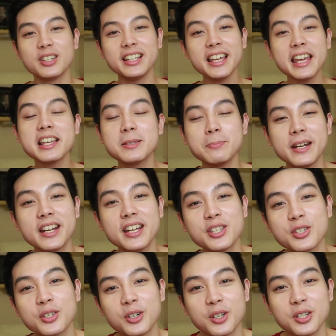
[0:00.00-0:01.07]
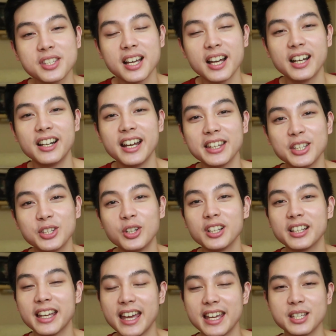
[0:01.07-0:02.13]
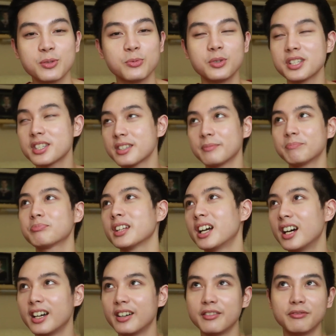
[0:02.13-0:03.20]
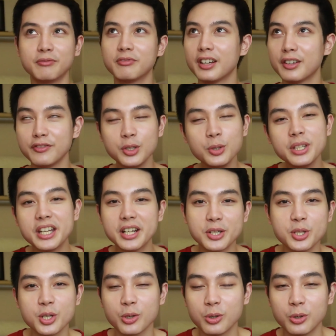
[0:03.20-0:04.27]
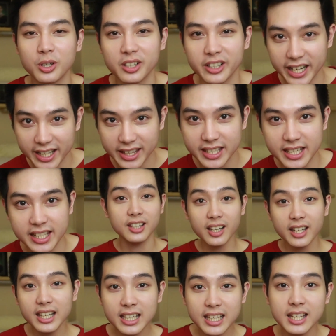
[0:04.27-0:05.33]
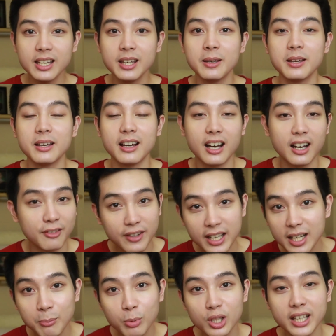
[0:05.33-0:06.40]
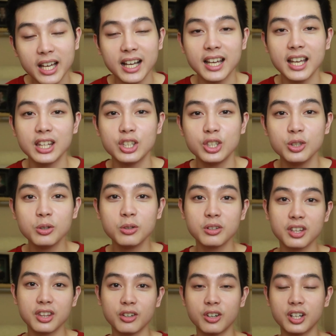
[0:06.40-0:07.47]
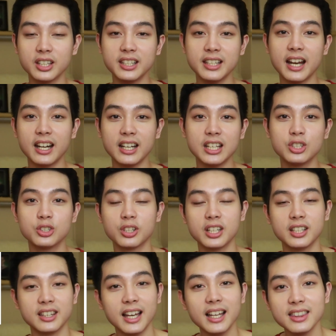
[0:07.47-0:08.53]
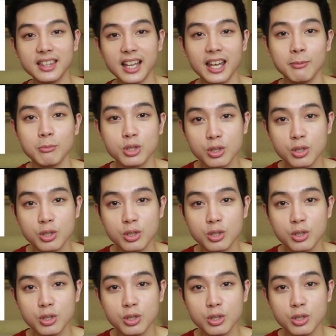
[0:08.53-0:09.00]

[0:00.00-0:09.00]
So, naging experience ko sa retinol, guys, was a few years ago already. Luckily, available na agad yung The Ordinary during that time.